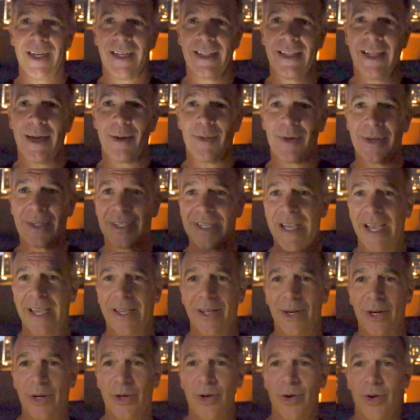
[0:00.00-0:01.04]
That would have
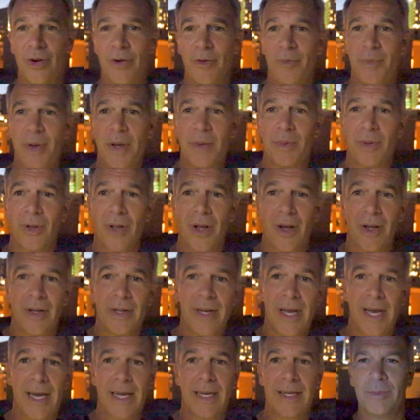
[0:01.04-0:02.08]
taken a crew of people all
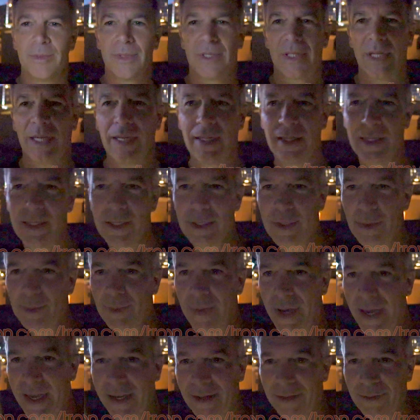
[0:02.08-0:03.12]
day. See, this is
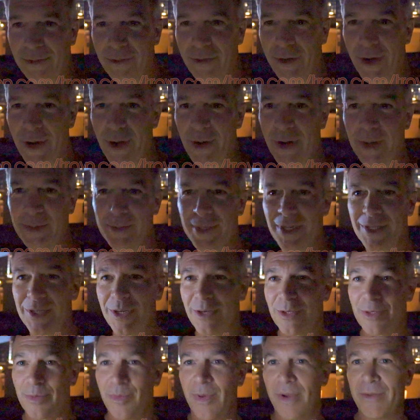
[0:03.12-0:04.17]
my phone. I'm just
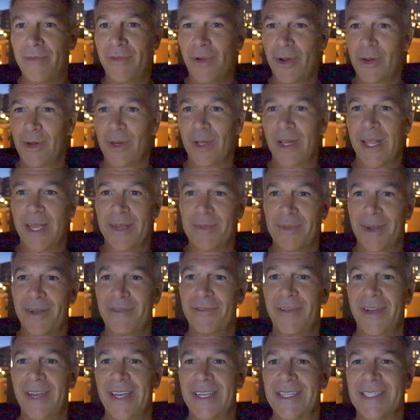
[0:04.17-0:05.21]
using my phone to light my
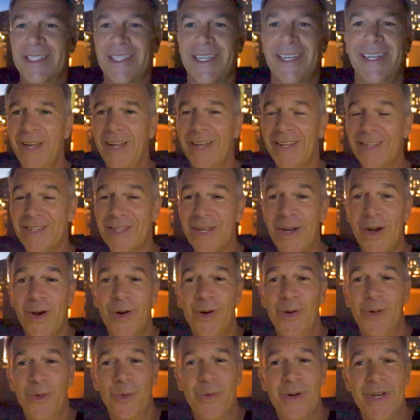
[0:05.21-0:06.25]
face. So
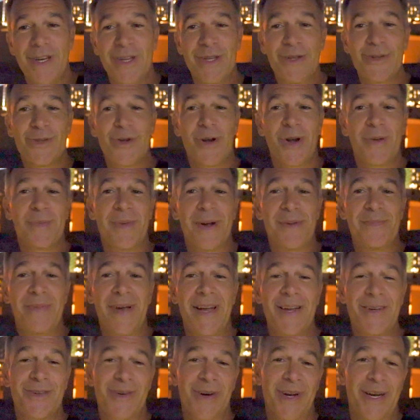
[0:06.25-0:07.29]
when you join my
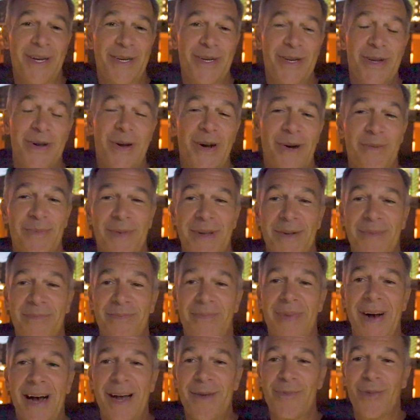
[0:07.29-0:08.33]
Patreon, you help me
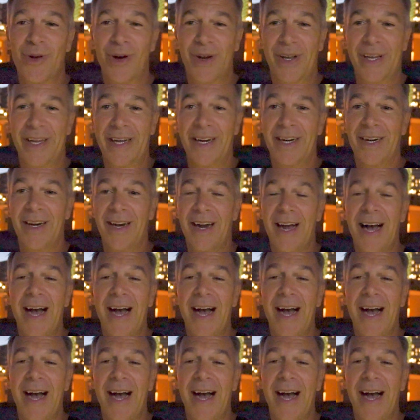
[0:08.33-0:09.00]
buy more gear.